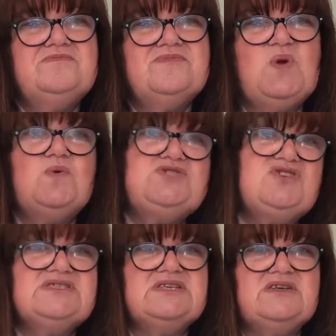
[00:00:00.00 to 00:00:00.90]
or
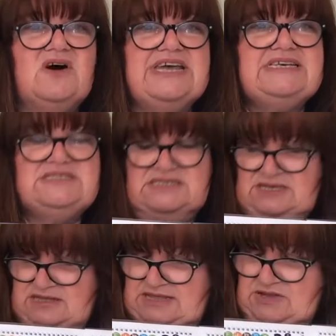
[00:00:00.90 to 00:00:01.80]
during the night,
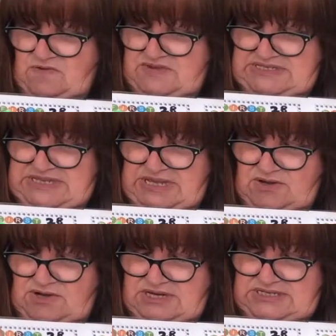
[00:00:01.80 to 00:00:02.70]
then obviously
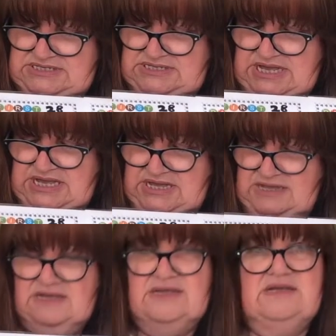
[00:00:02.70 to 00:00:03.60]
we're going to stay
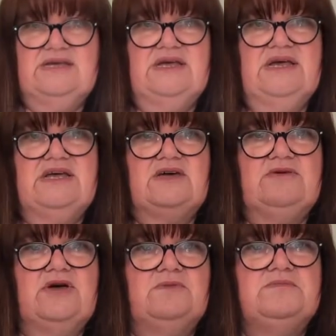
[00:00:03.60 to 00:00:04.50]
and go
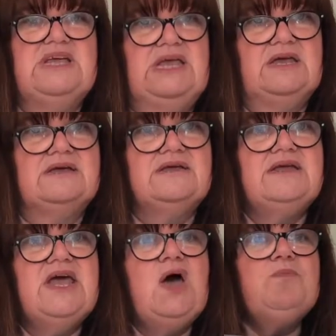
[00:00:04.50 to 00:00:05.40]
home here.
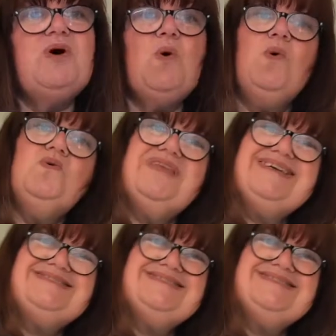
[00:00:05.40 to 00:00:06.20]
But all this